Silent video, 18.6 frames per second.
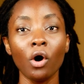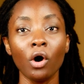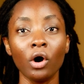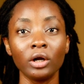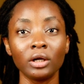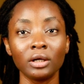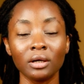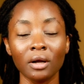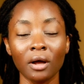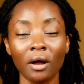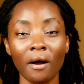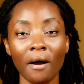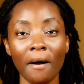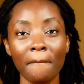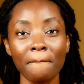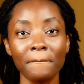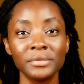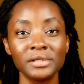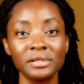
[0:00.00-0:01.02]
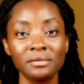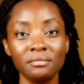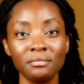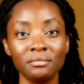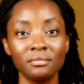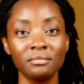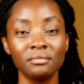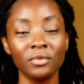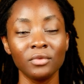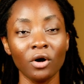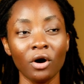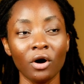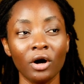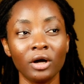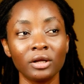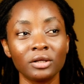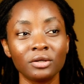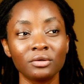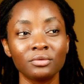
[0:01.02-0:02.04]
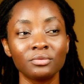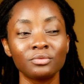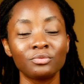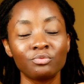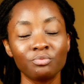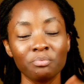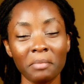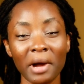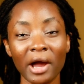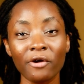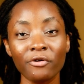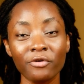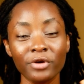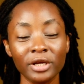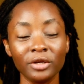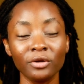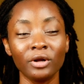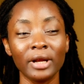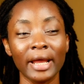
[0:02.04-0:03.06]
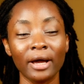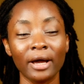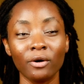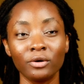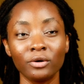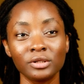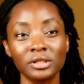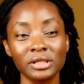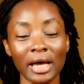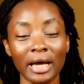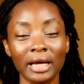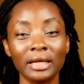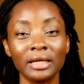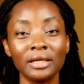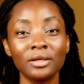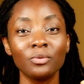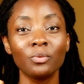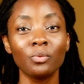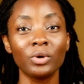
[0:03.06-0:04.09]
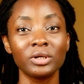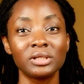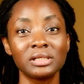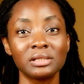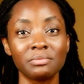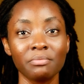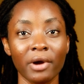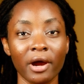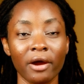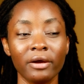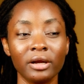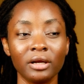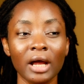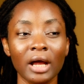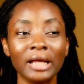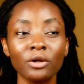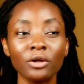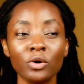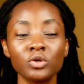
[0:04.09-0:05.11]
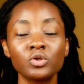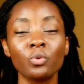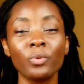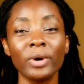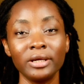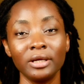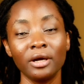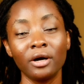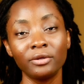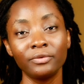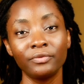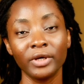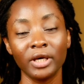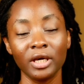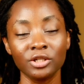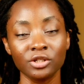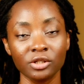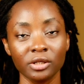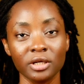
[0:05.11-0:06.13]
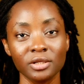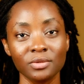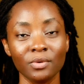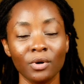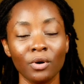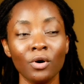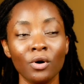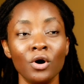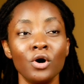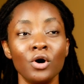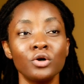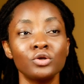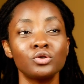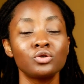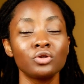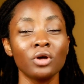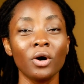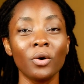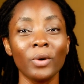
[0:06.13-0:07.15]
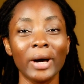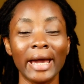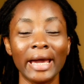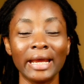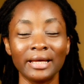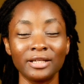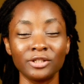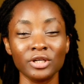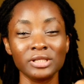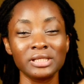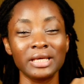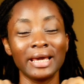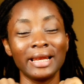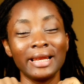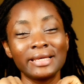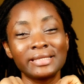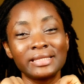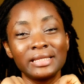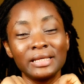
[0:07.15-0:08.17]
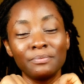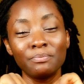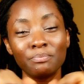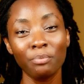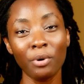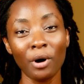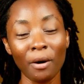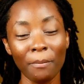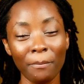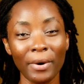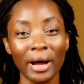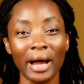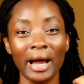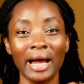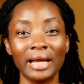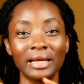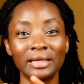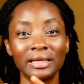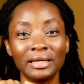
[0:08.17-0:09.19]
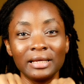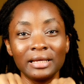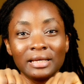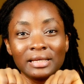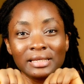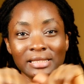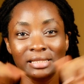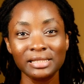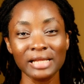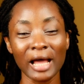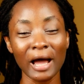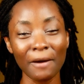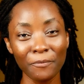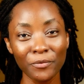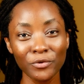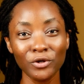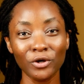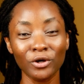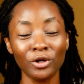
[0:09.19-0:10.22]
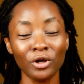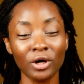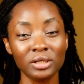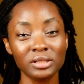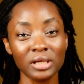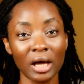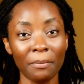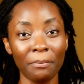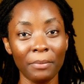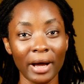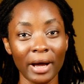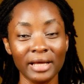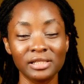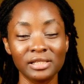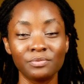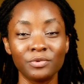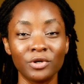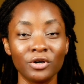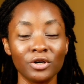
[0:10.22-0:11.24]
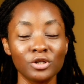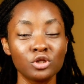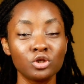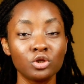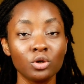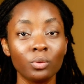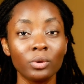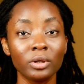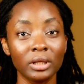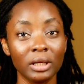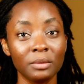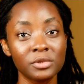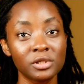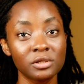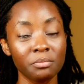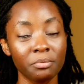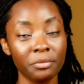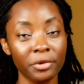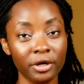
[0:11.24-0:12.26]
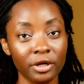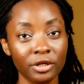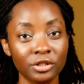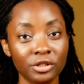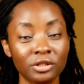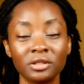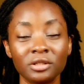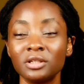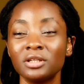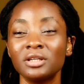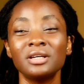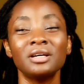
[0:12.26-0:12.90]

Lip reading: on marrying or like untangling what is marrying. And also when you're on vacation as well, do not go ahead and just carelessly pop and snap your locks apart because you don't want them to merge.